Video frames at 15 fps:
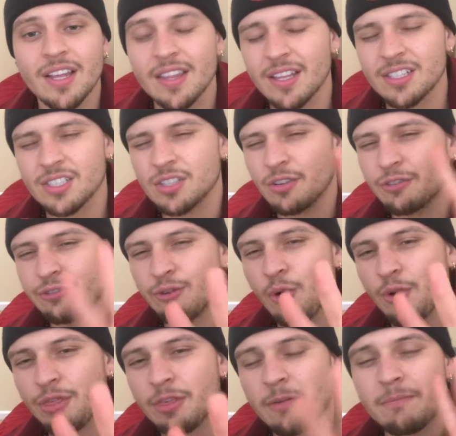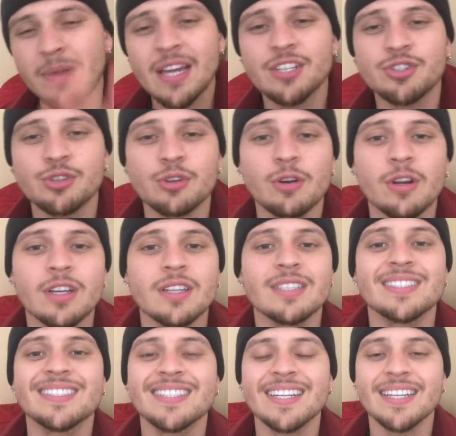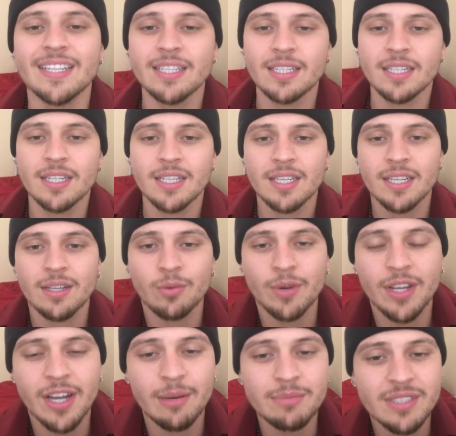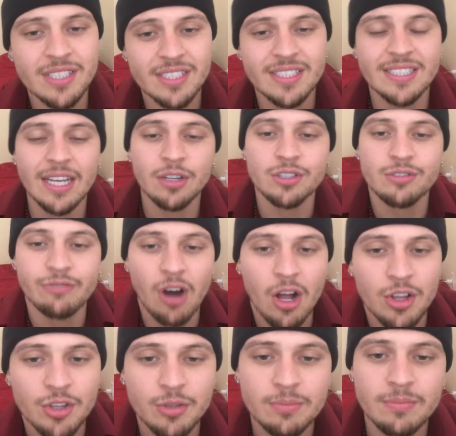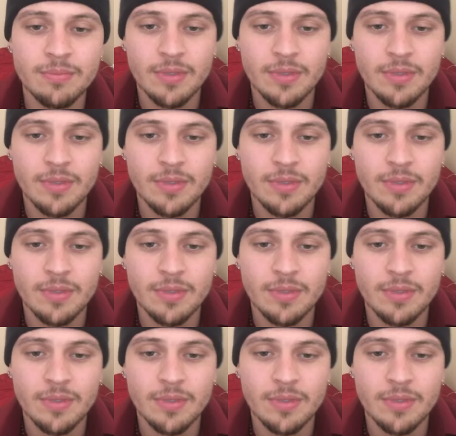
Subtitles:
that's the 4th major city when it comes to sales volume